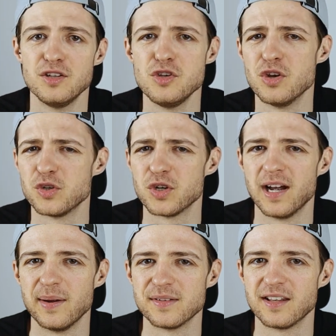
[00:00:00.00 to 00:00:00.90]
Not sure
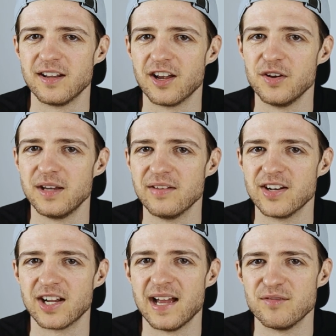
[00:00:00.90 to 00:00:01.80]
how it's gonna go
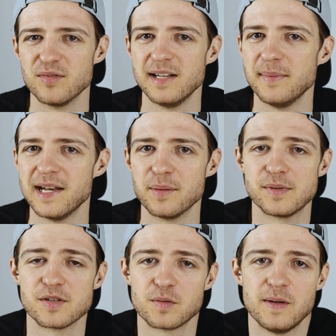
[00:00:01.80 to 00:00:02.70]
given I haven't really been able
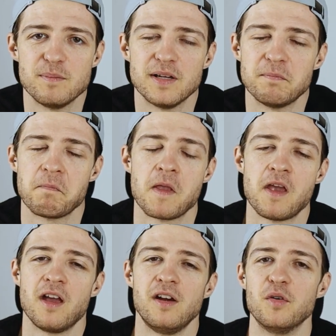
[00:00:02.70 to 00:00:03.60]
to swim, but
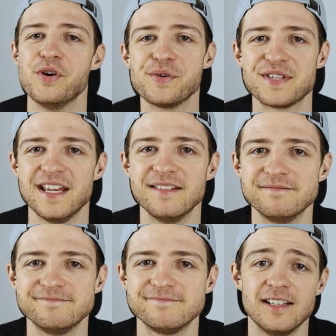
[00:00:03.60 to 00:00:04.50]
we'll see.
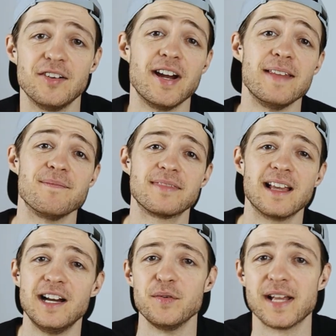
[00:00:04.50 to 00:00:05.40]
All right,
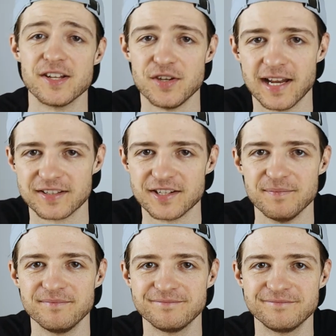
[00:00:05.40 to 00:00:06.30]
I will catch you next
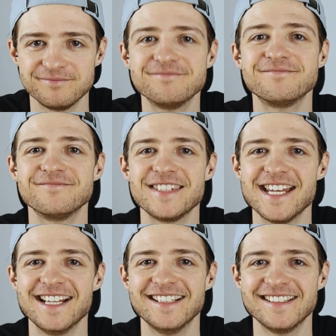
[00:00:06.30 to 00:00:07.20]
time.
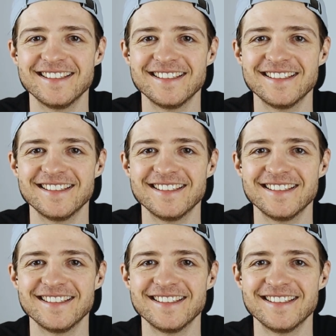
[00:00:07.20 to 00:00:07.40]
See ya.